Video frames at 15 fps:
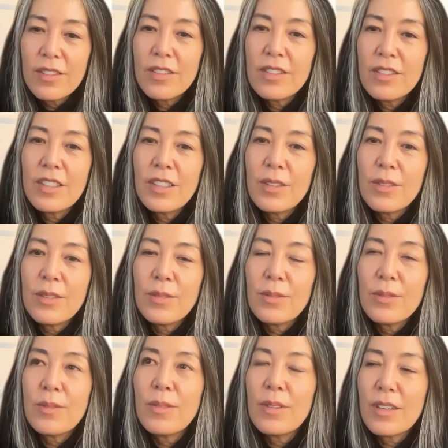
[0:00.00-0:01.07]

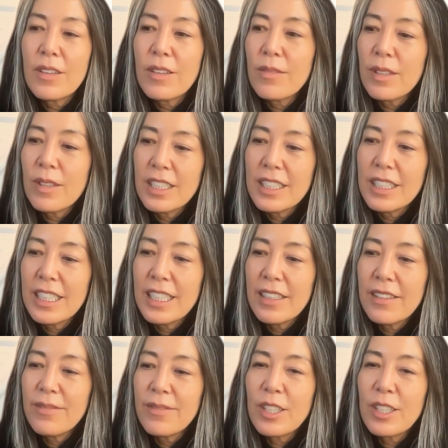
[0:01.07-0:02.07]
you are really